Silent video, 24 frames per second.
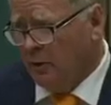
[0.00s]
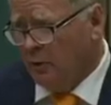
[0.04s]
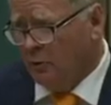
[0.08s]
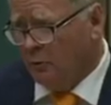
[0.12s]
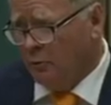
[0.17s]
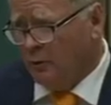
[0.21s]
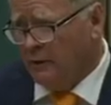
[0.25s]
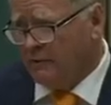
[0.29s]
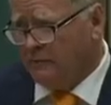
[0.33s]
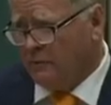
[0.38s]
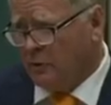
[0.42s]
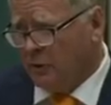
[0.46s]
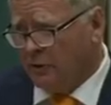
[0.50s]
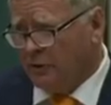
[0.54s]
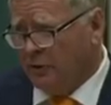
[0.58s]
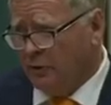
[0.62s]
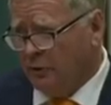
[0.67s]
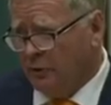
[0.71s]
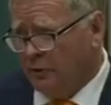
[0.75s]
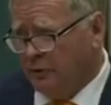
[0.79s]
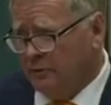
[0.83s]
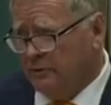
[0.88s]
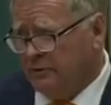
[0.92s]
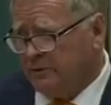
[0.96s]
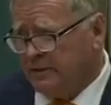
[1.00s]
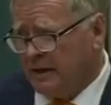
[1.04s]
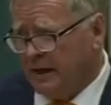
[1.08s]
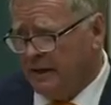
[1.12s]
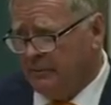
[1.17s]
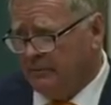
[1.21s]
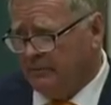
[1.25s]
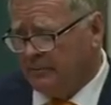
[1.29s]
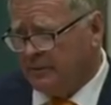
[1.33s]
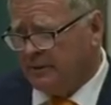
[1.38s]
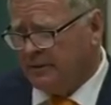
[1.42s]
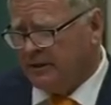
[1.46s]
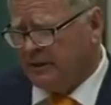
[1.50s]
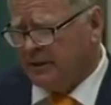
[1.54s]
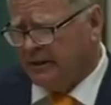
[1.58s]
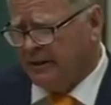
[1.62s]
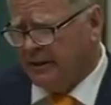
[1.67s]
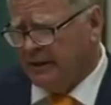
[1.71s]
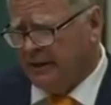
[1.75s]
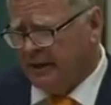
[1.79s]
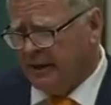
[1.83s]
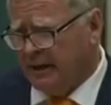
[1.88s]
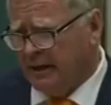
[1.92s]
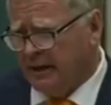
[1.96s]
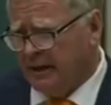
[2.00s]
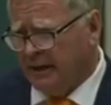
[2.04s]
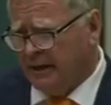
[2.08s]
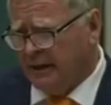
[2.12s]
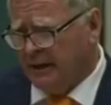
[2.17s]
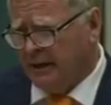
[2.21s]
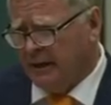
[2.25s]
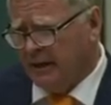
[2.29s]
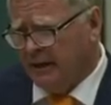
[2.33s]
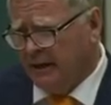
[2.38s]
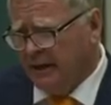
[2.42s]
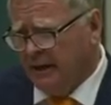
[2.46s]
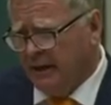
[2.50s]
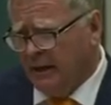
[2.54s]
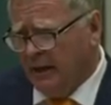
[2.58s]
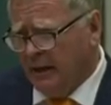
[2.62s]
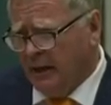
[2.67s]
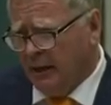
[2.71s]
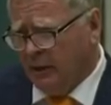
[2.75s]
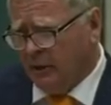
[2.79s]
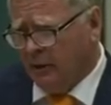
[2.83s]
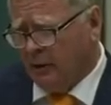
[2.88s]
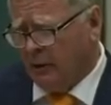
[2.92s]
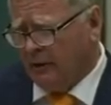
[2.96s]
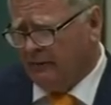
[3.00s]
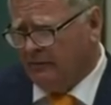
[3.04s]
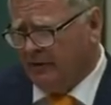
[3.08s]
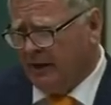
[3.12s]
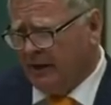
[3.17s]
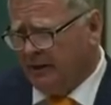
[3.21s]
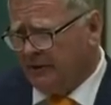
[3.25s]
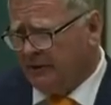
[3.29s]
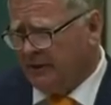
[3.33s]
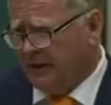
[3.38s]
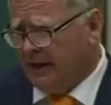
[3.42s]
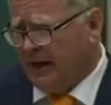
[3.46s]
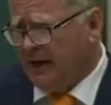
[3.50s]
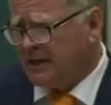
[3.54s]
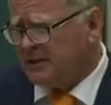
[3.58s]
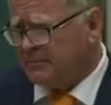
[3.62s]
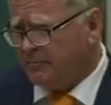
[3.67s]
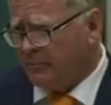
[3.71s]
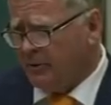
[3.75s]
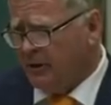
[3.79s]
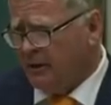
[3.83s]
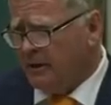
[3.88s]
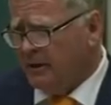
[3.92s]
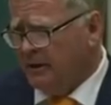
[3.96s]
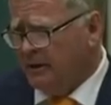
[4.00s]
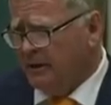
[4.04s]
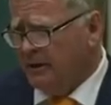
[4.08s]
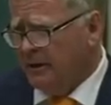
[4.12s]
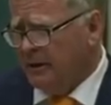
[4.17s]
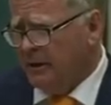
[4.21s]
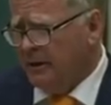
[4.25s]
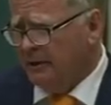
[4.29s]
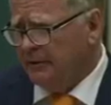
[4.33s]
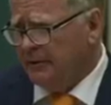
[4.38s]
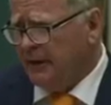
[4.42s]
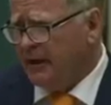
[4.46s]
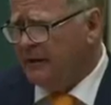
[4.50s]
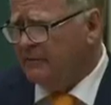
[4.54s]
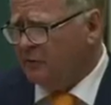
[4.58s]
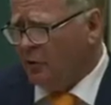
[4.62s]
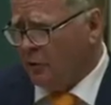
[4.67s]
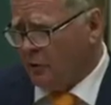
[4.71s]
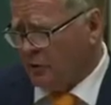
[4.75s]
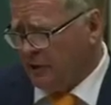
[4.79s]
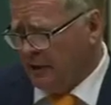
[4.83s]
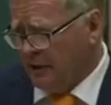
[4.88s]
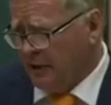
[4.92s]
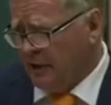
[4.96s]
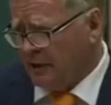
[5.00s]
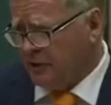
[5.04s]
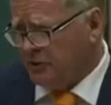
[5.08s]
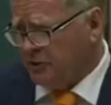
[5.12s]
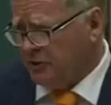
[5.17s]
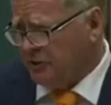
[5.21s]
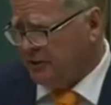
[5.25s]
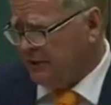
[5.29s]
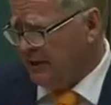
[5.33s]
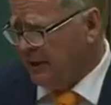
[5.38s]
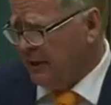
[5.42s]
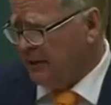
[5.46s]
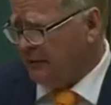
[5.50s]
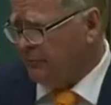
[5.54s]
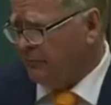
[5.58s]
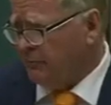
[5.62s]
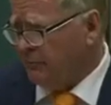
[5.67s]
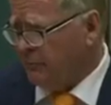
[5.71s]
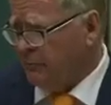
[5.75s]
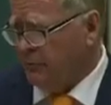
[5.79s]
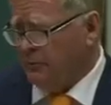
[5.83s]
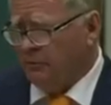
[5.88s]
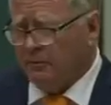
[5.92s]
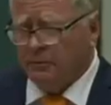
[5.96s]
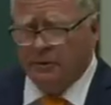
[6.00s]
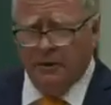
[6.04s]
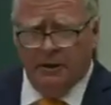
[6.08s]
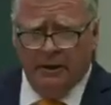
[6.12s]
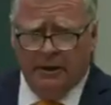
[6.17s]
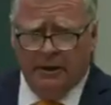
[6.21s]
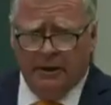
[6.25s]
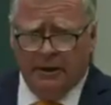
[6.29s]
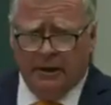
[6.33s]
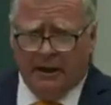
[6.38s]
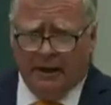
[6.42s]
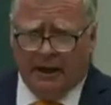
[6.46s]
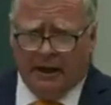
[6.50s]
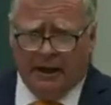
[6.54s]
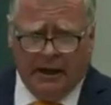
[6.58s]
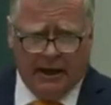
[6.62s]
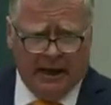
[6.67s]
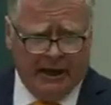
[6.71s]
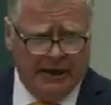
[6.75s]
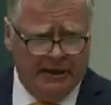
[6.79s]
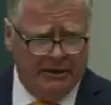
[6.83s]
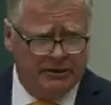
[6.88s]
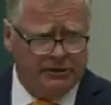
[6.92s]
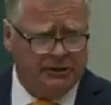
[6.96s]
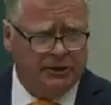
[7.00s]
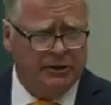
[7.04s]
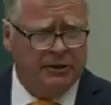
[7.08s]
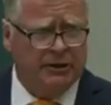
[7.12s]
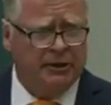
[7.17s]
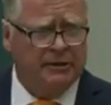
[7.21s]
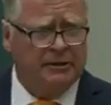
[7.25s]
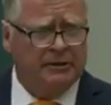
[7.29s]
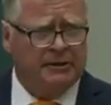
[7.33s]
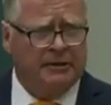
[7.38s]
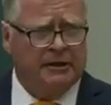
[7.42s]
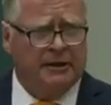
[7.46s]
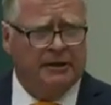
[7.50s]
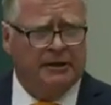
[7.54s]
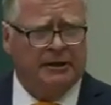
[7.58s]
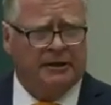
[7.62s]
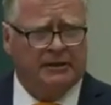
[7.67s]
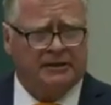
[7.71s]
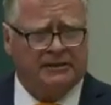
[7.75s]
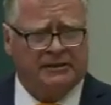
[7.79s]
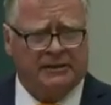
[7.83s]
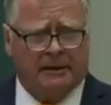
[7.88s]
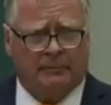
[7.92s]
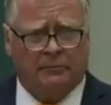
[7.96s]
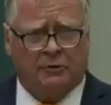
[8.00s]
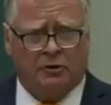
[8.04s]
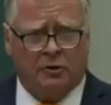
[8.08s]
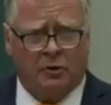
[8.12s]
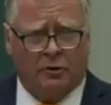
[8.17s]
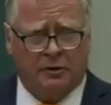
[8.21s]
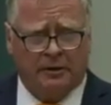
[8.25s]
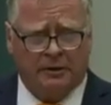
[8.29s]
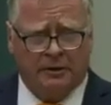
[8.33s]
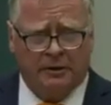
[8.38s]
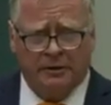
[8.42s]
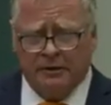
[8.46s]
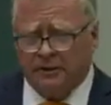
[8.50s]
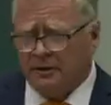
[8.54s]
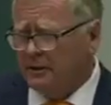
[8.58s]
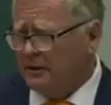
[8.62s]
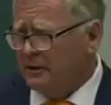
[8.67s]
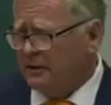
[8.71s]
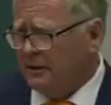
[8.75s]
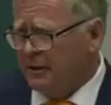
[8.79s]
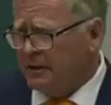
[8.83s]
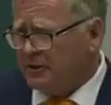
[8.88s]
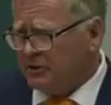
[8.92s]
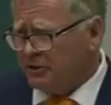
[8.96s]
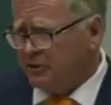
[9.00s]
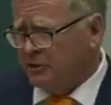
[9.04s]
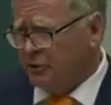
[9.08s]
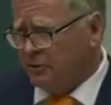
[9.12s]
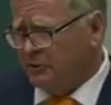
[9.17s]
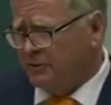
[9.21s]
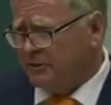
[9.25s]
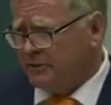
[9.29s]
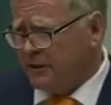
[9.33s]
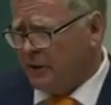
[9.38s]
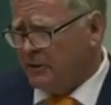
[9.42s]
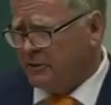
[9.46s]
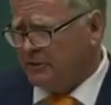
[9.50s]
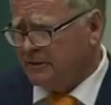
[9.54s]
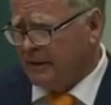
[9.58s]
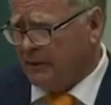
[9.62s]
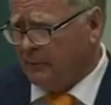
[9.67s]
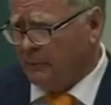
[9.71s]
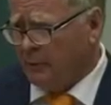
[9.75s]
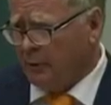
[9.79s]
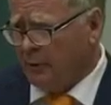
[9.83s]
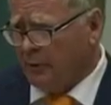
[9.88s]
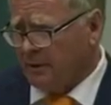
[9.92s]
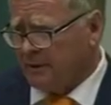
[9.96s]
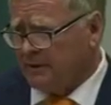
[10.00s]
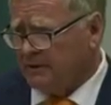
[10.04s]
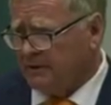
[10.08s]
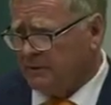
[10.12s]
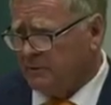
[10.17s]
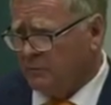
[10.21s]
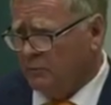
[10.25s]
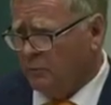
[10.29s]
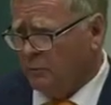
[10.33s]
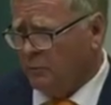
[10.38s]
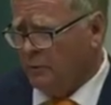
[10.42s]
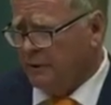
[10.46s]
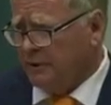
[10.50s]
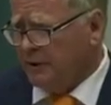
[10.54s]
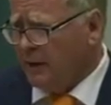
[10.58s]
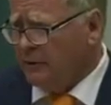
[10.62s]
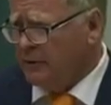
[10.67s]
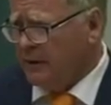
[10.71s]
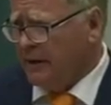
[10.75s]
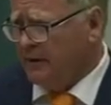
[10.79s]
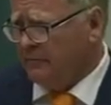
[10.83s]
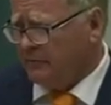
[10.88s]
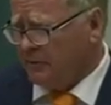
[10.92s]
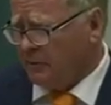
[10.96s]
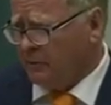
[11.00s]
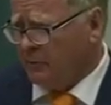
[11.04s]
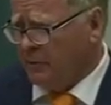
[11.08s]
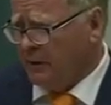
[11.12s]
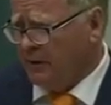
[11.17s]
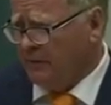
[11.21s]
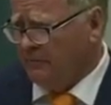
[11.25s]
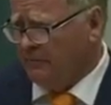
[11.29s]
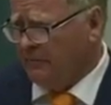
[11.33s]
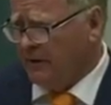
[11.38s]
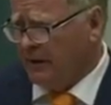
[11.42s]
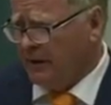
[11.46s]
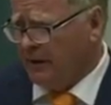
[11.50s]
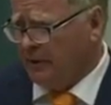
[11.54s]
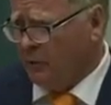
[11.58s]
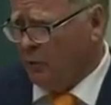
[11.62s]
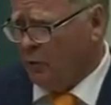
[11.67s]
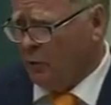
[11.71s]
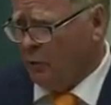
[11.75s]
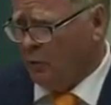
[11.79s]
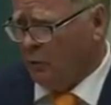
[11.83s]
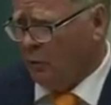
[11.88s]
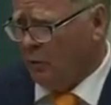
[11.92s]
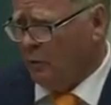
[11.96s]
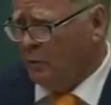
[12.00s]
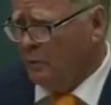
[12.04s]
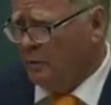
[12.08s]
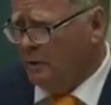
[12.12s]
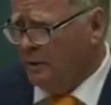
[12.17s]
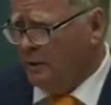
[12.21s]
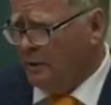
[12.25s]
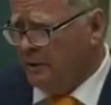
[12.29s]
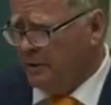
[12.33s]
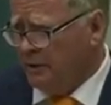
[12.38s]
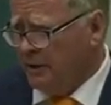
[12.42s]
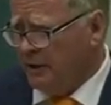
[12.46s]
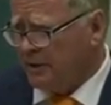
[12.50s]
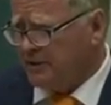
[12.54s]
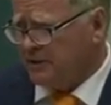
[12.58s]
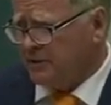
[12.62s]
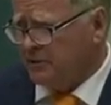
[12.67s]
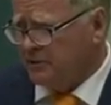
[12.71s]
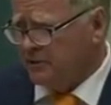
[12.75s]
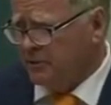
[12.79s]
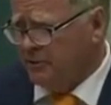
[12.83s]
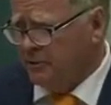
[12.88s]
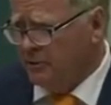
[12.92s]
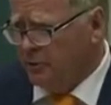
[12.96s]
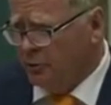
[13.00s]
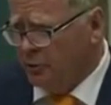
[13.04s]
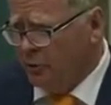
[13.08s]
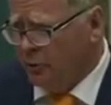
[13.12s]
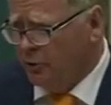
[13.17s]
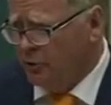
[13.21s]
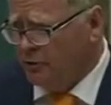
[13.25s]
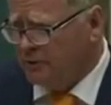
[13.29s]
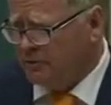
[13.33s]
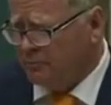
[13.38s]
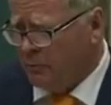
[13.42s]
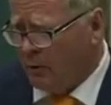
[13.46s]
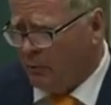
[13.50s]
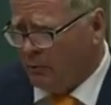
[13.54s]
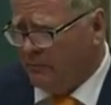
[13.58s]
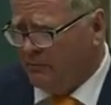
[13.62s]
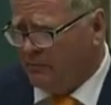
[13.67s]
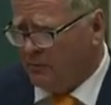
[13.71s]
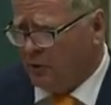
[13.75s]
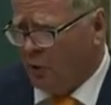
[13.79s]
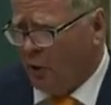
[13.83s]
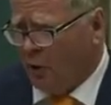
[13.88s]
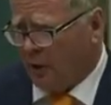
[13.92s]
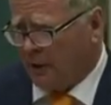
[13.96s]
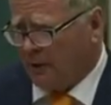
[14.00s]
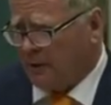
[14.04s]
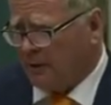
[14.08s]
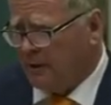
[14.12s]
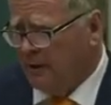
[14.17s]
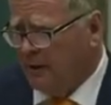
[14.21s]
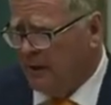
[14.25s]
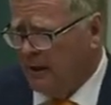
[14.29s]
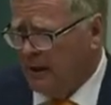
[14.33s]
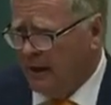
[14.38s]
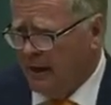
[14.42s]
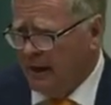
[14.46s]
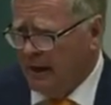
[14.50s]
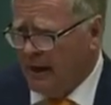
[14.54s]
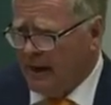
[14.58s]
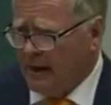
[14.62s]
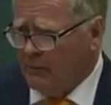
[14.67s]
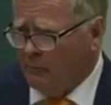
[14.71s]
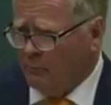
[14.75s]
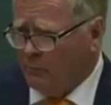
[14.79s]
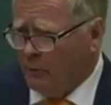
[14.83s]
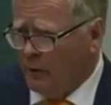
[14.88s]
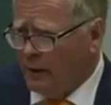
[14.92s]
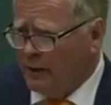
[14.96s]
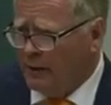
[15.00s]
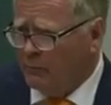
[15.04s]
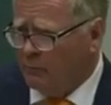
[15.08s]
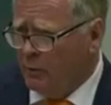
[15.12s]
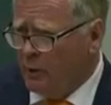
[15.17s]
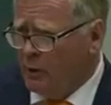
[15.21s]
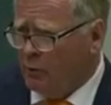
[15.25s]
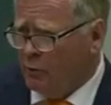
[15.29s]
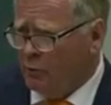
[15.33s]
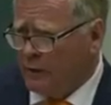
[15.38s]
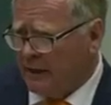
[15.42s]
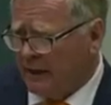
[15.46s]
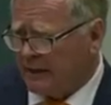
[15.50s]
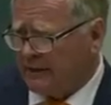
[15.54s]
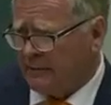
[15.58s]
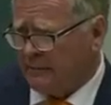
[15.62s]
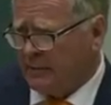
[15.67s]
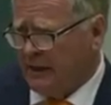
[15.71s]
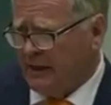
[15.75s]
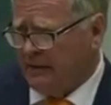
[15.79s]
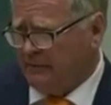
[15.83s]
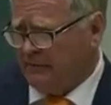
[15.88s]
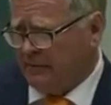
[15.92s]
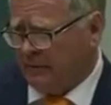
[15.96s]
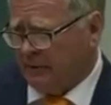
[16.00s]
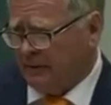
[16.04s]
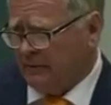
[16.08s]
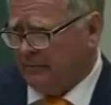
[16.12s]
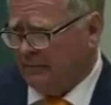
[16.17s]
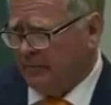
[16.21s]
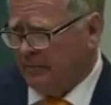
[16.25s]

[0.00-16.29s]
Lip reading: We've got to use, and particularly a lot of our diaspora, they've got connections out through Asia, the Indian subcontinent. Let's use those networks. We don't have to reinvent it all. Let's use what we've got, and we will get the benefit.